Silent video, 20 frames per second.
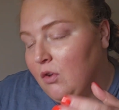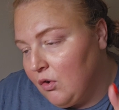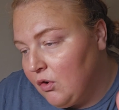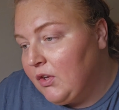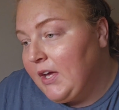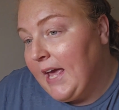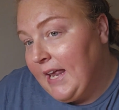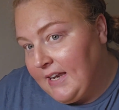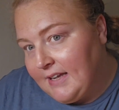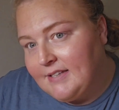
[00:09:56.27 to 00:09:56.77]

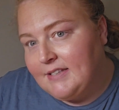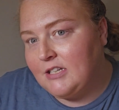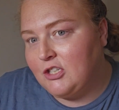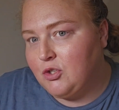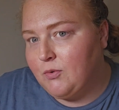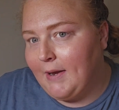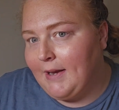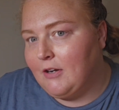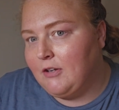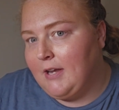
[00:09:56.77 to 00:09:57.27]
can
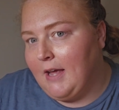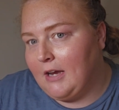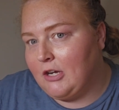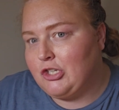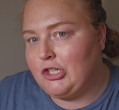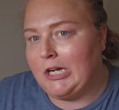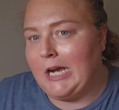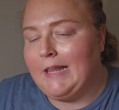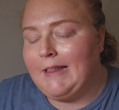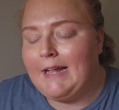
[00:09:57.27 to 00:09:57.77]
accentuate your
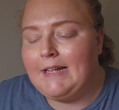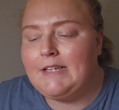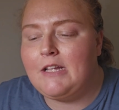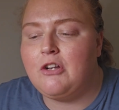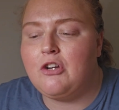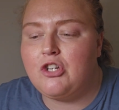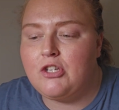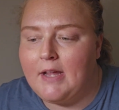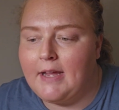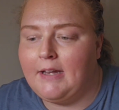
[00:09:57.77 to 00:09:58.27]
texture. And that's
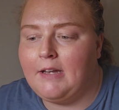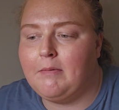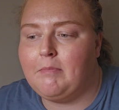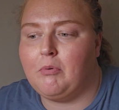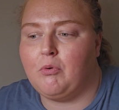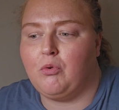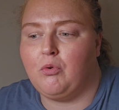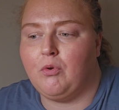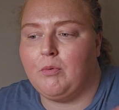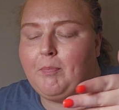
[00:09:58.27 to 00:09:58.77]

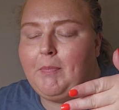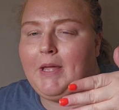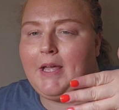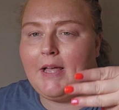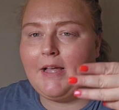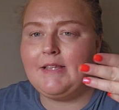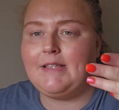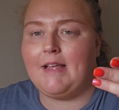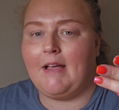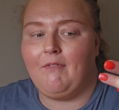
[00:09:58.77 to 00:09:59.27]
understandable
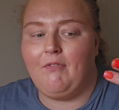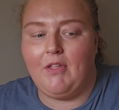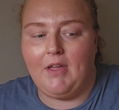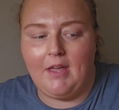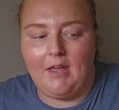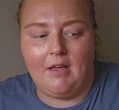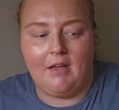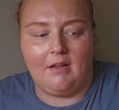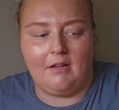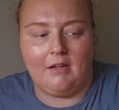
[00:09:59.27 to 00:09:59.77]
because of
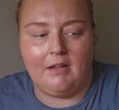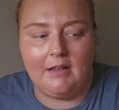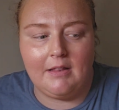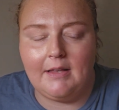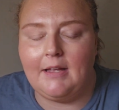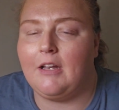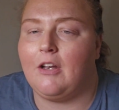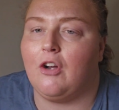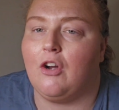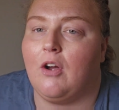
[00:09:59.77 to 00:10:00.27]
the
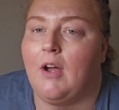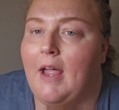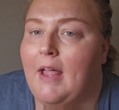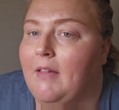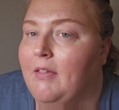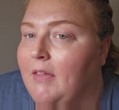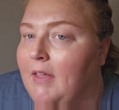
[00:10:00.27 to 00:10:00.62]
glitter and